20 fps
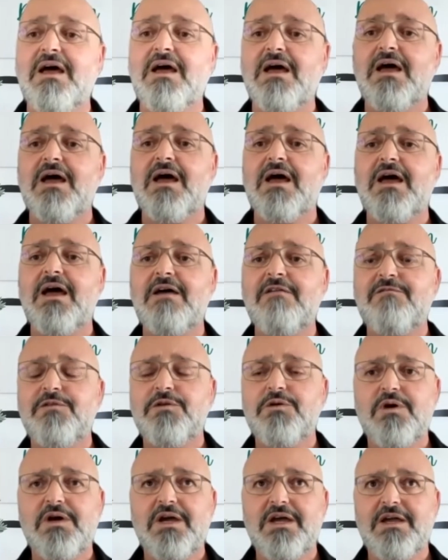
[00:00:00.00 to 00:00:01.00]
Have
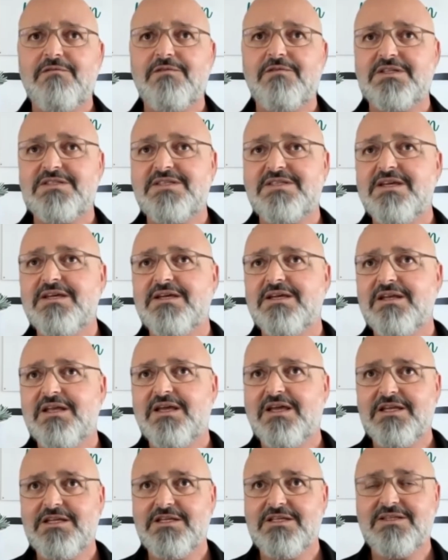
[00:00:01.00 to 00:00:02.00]
you ever taken
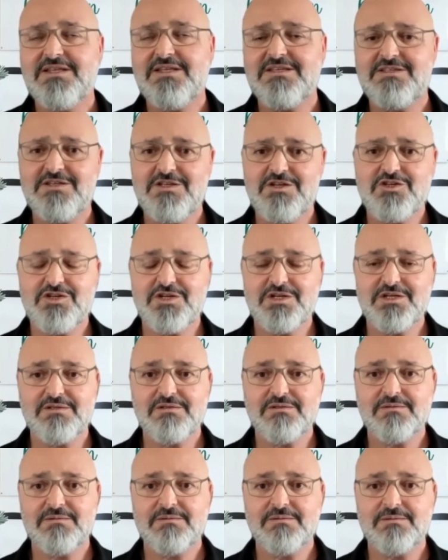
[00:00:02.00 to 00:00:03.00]
any decision
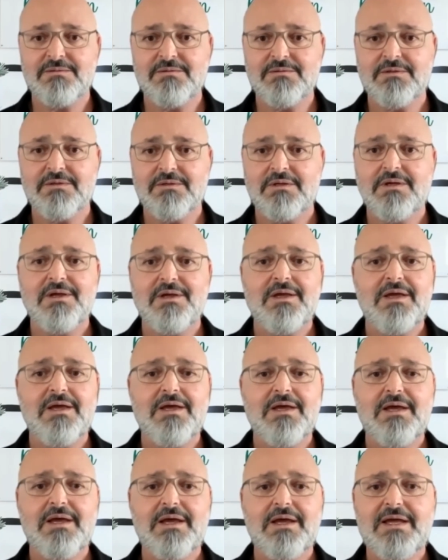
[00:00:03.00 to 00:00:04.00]

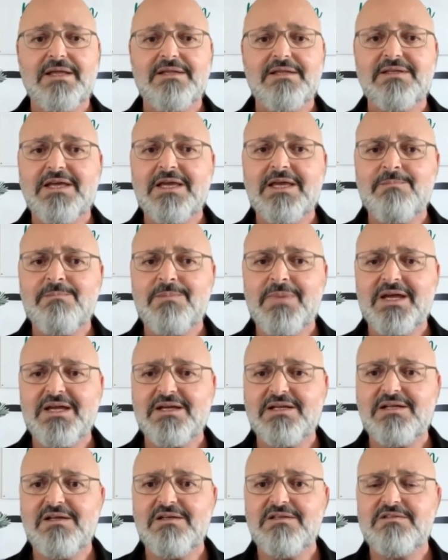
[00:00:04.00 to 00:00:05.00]
and came
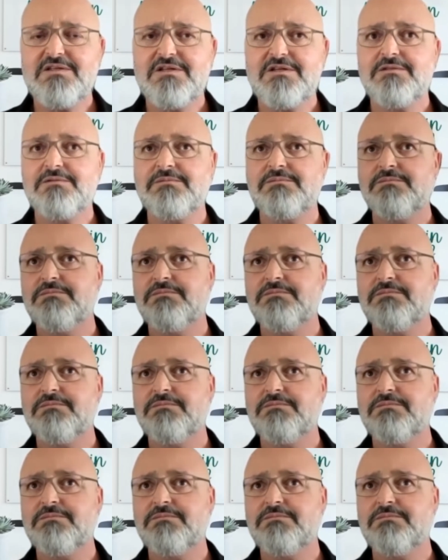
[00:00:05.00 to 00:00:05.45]
back later